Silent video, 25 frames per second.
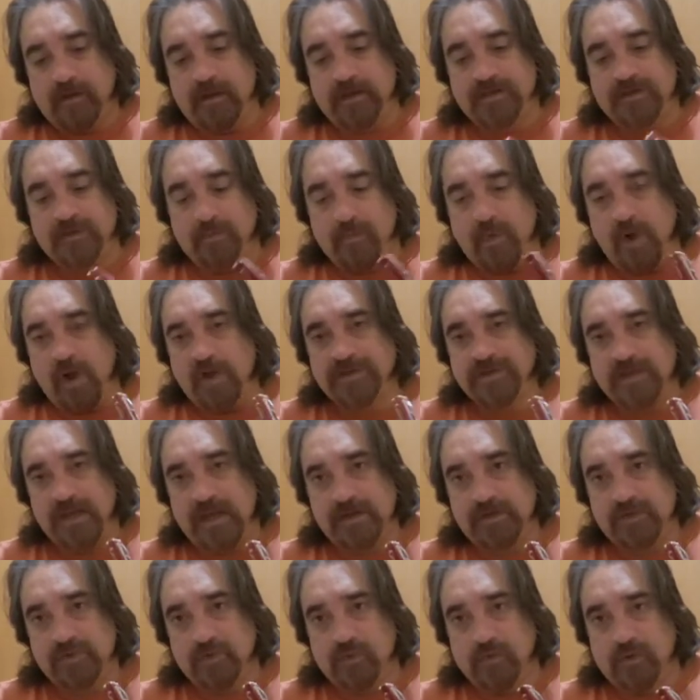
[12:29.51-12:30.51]
It's a
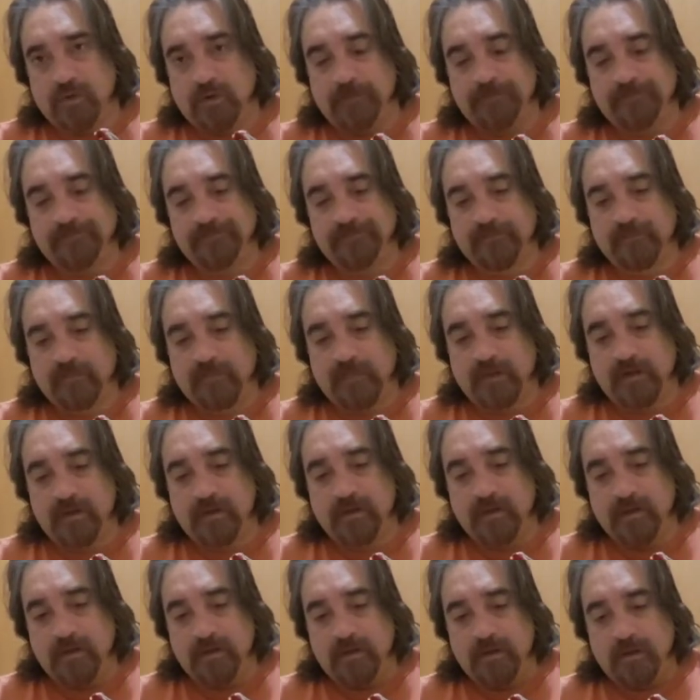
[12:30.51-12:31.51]
multi-tool.
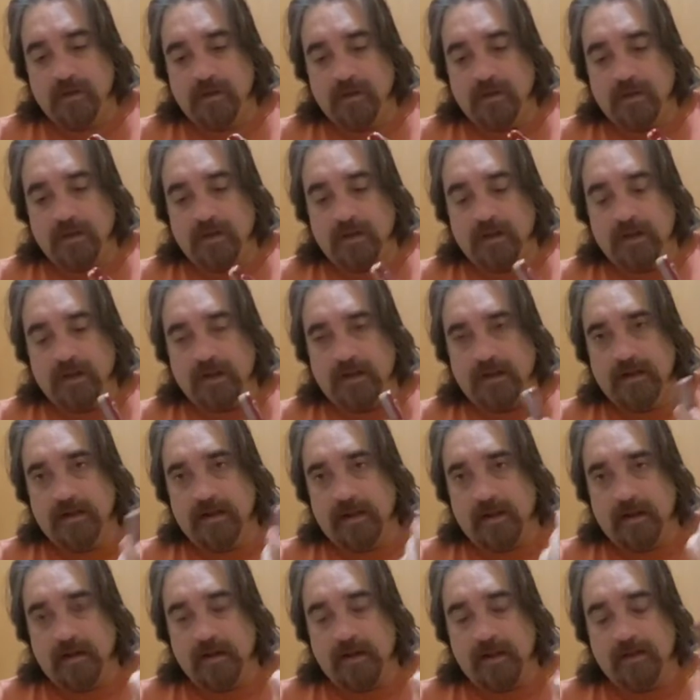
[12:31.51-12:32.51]

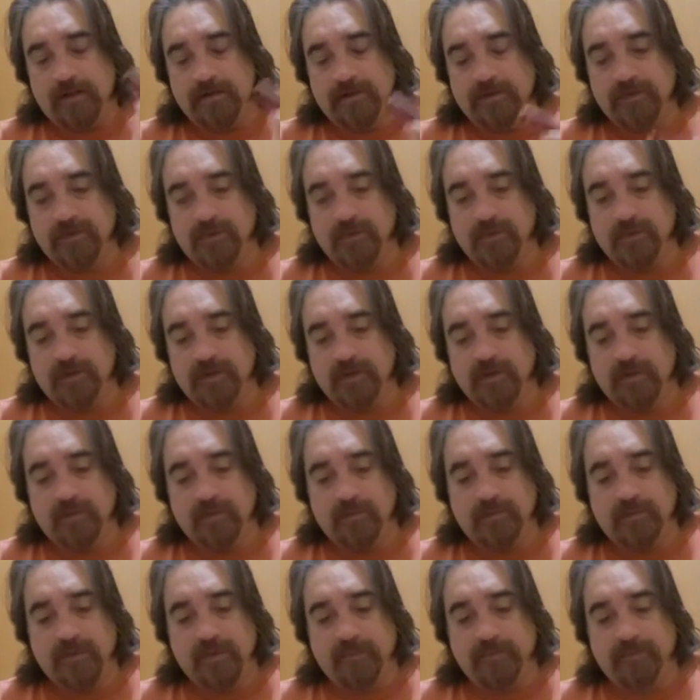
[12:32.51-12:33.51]
I'll do a
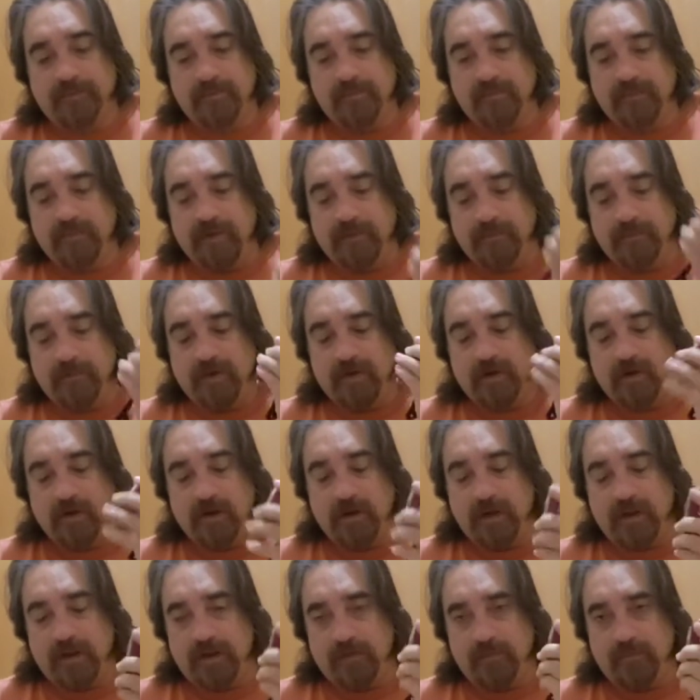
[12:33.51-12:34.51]
little bit
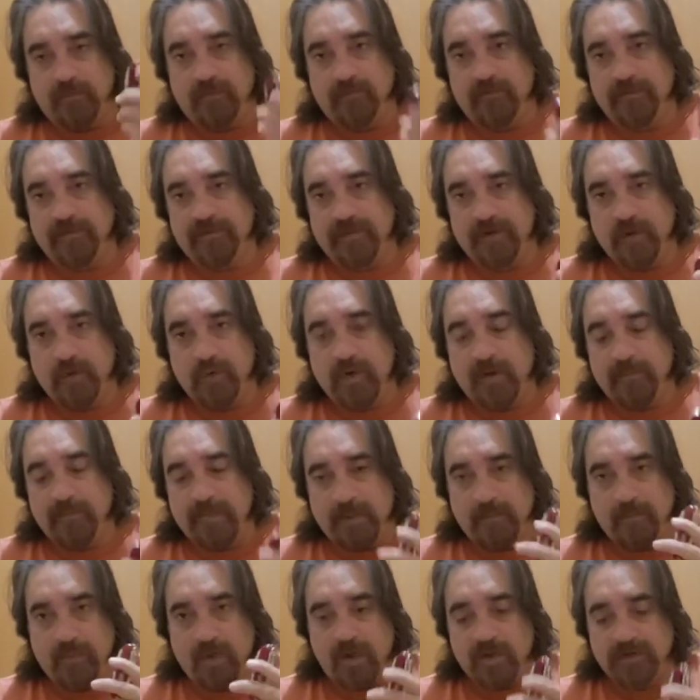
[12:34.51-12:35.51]
a review
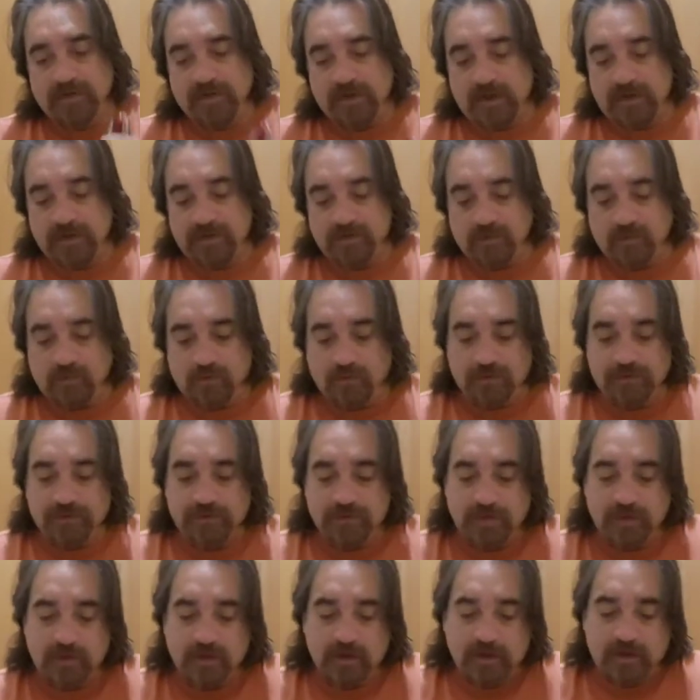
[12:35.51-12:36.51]
on my
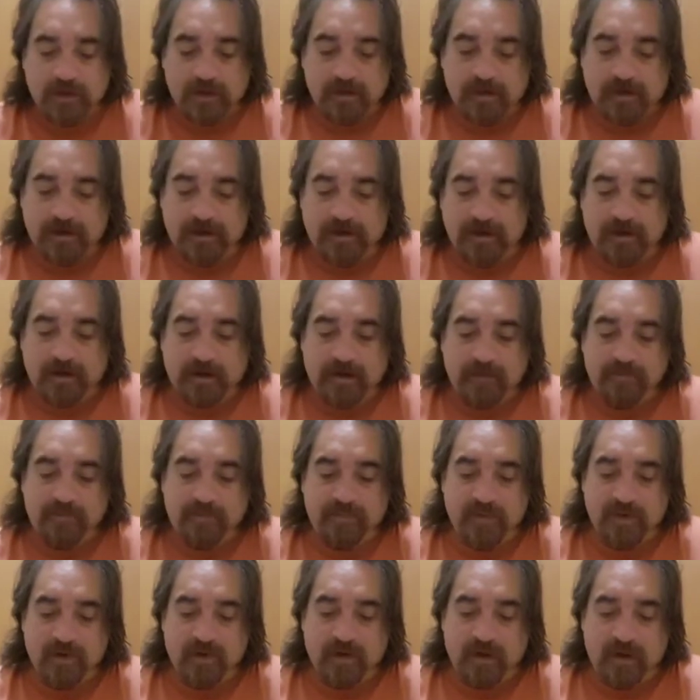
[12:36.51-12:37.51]
multi-tools, and I
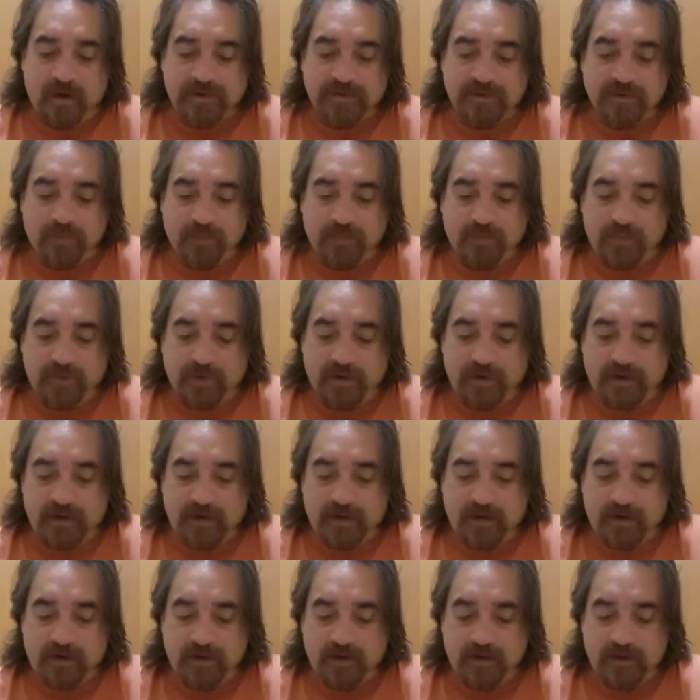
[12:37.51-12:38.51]
also
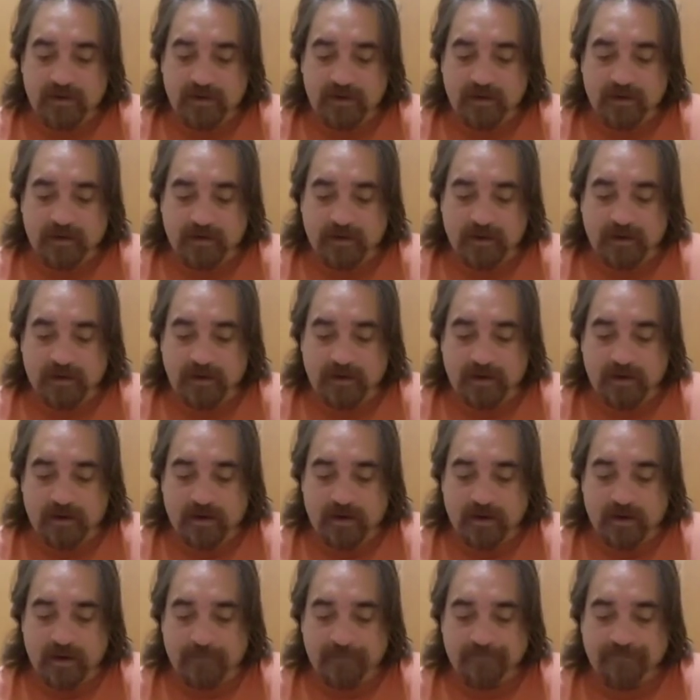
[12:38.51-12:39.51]
bring
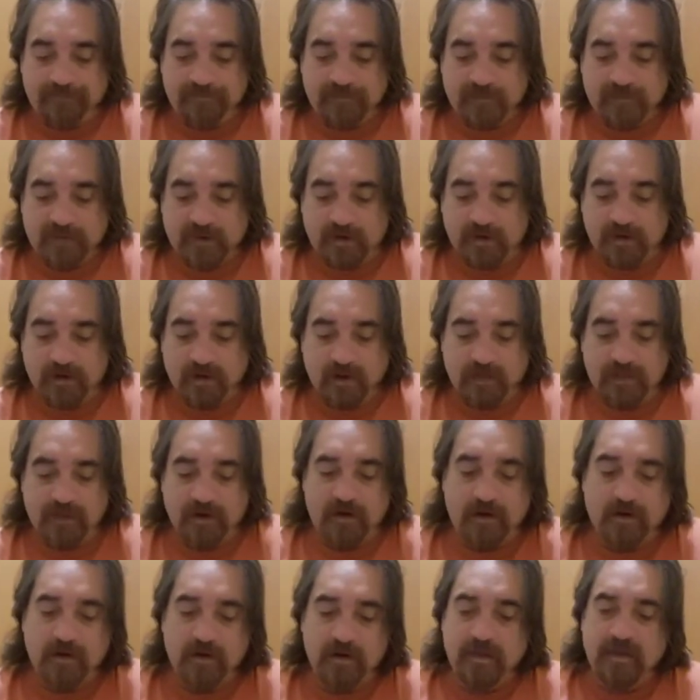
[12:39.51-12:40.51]
a
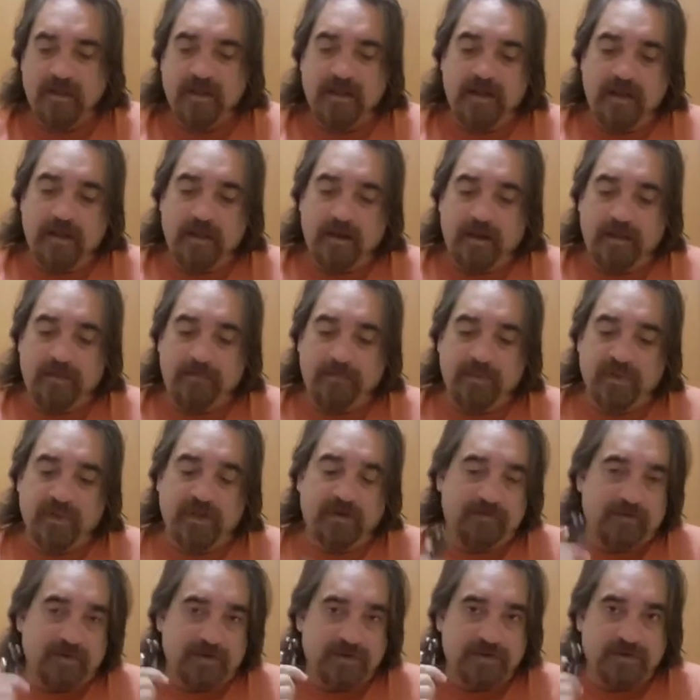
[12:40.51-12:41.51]
another. I
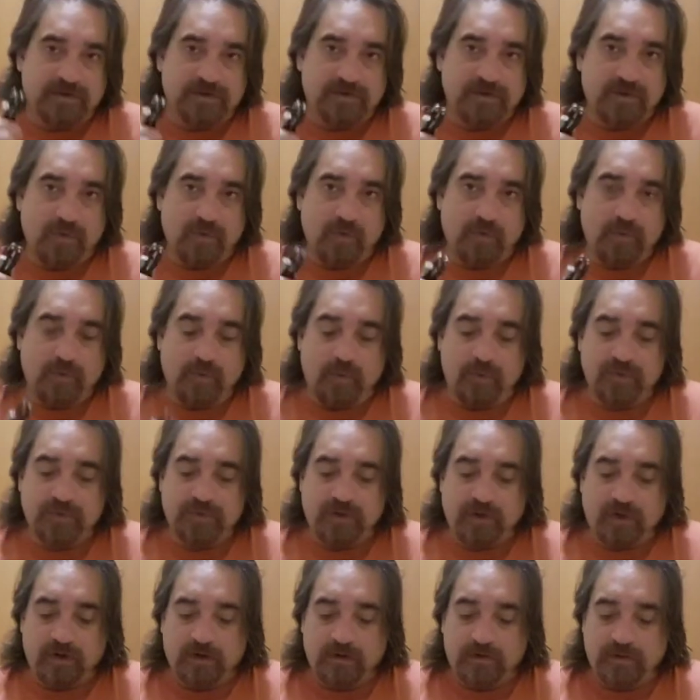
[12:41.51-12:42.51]
believe this is a
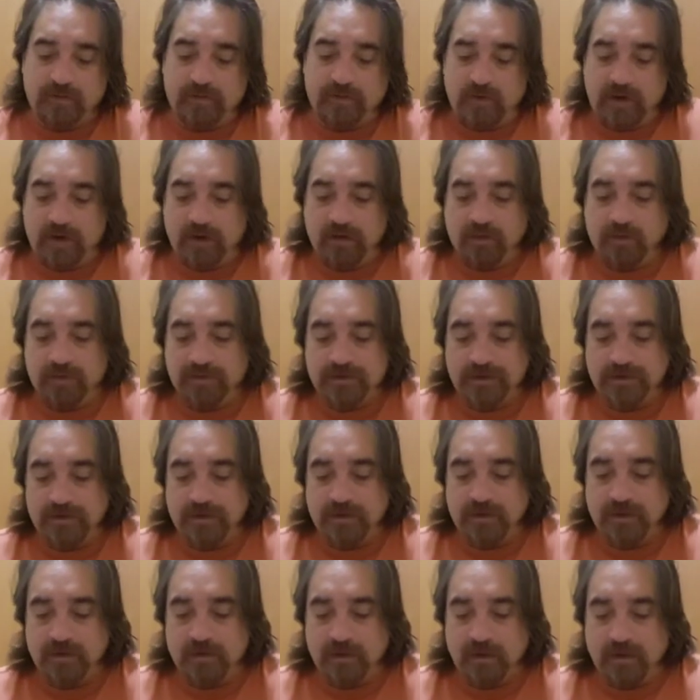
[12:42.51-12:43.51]
Ozark
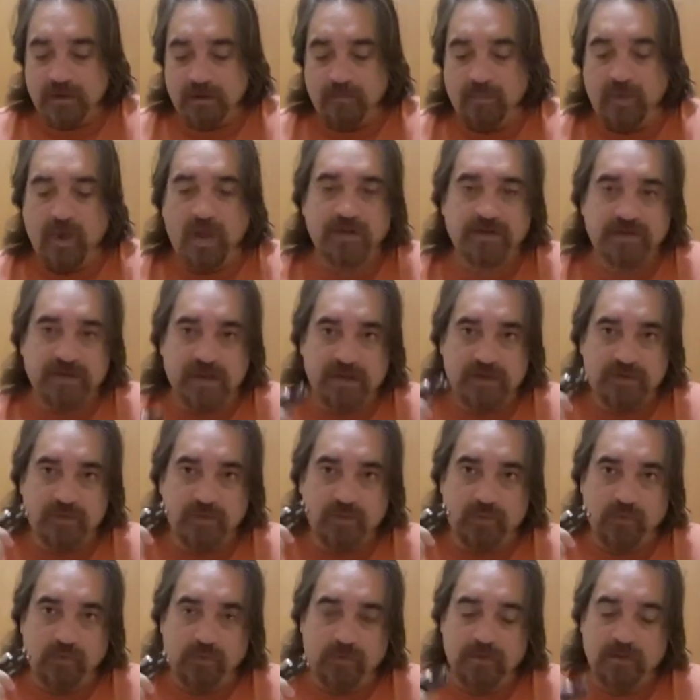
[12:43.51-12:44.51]
Trails
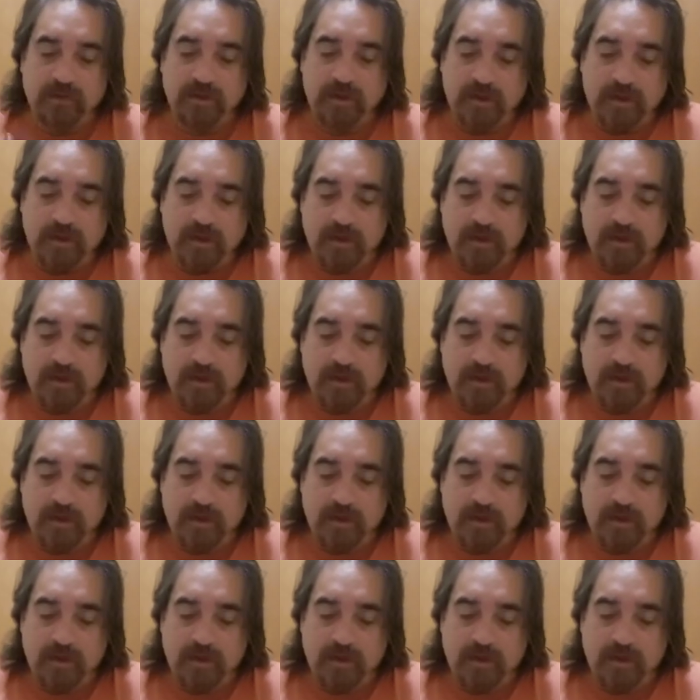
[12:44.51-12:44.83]
multi-tool.